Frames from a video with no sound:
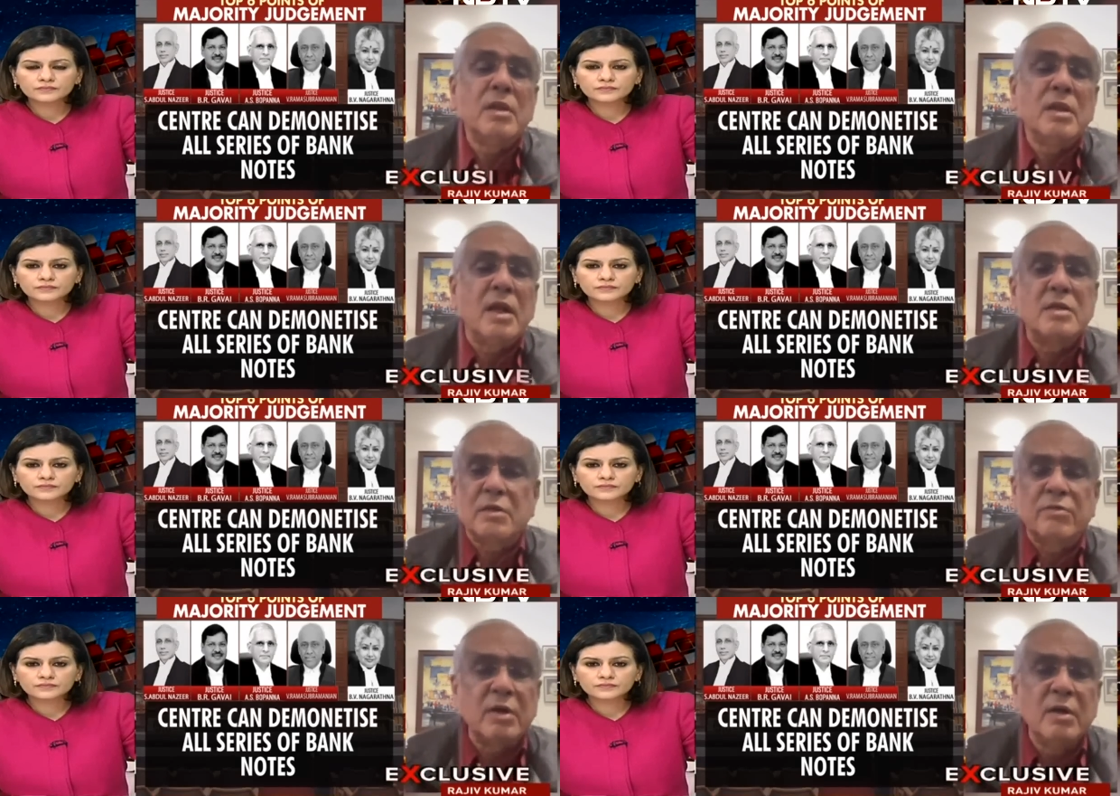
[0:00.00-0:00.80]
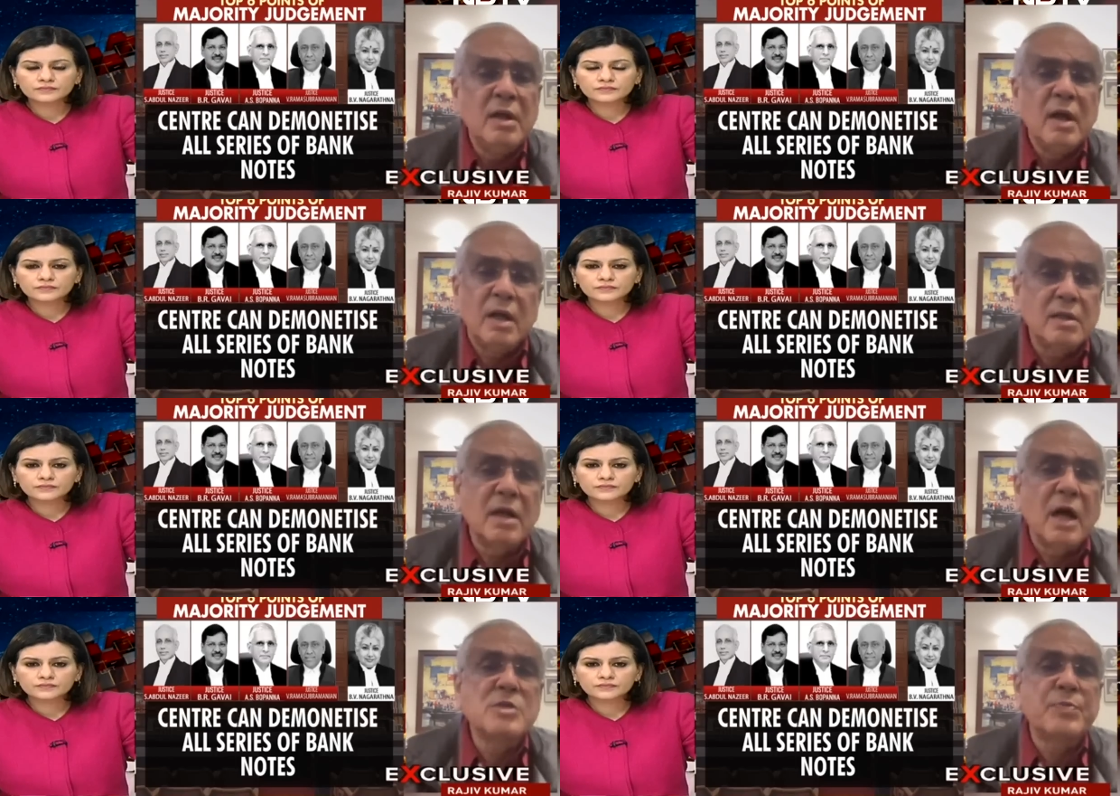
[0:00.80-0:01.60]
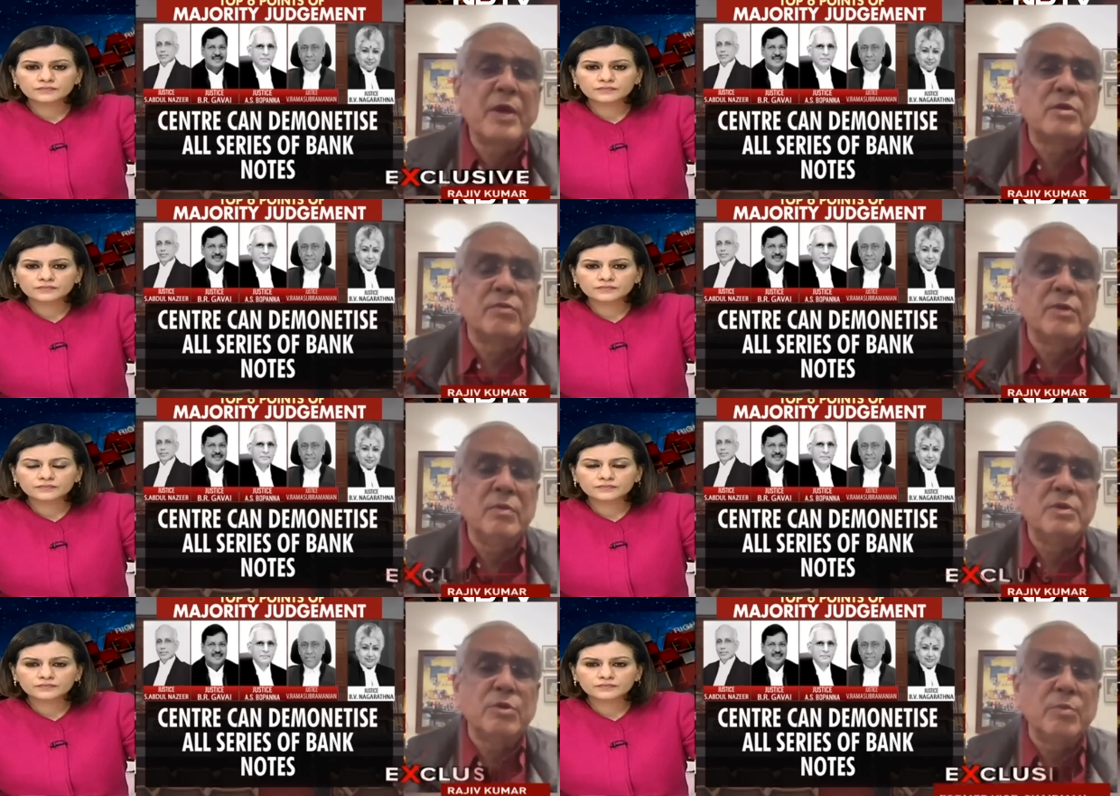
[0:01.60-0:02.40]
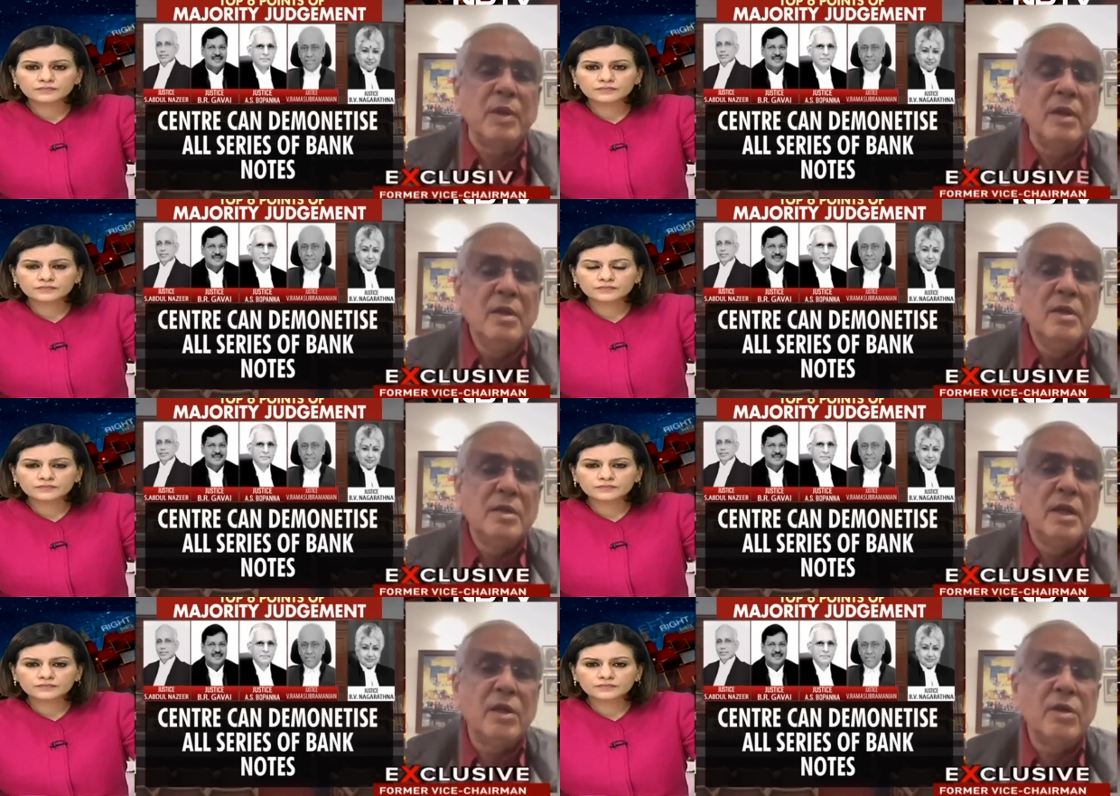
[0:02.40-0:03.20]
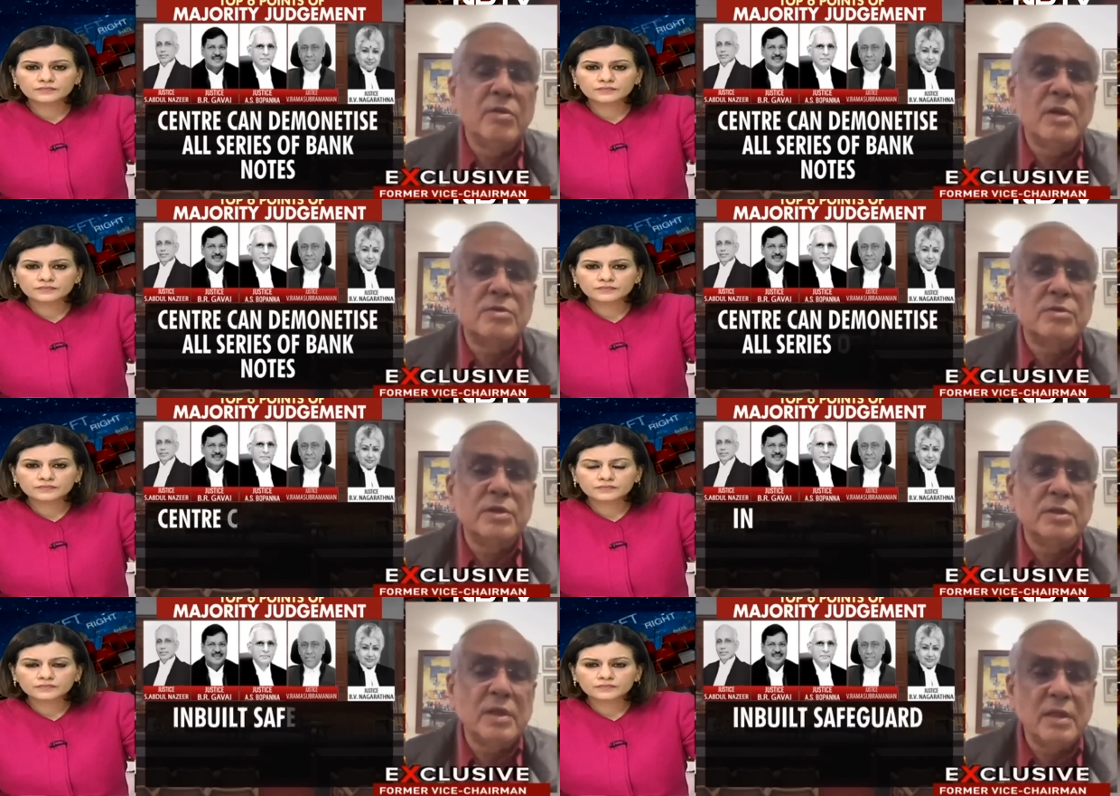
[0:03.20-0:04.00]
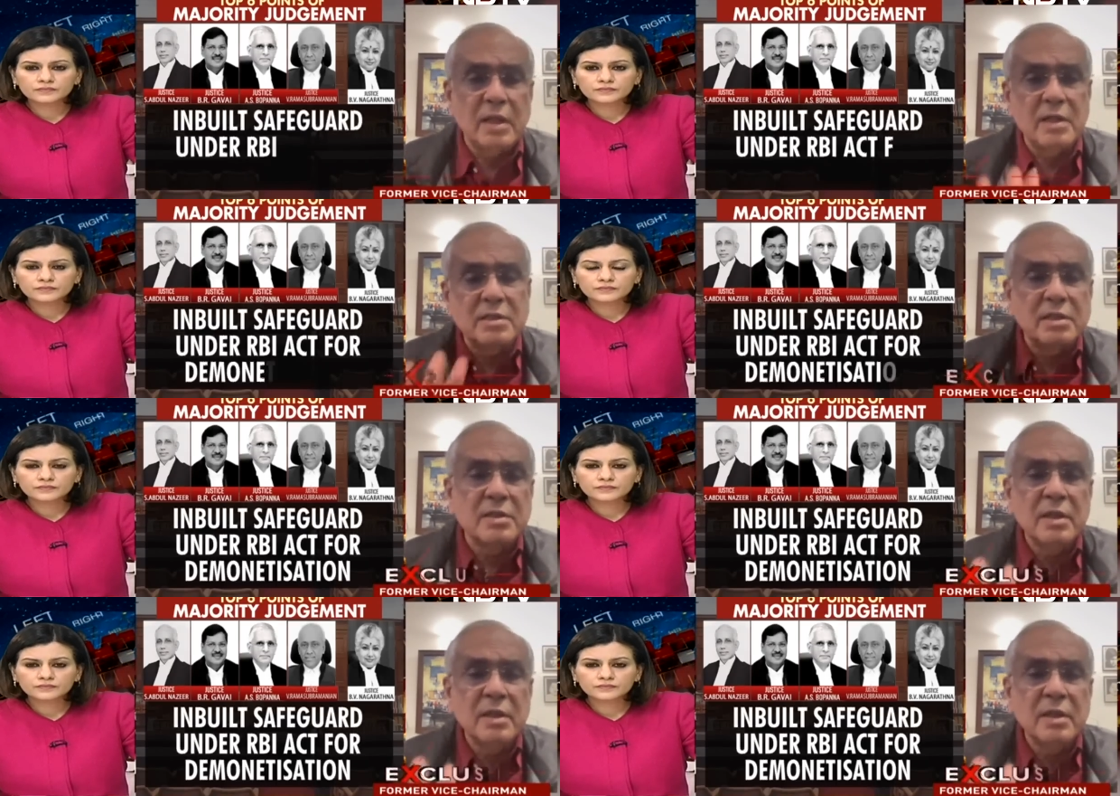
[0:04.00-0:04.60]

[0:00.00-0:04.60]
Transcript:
Speaker 1: There are several other aspects of it which should be taken into consideration. And there is this,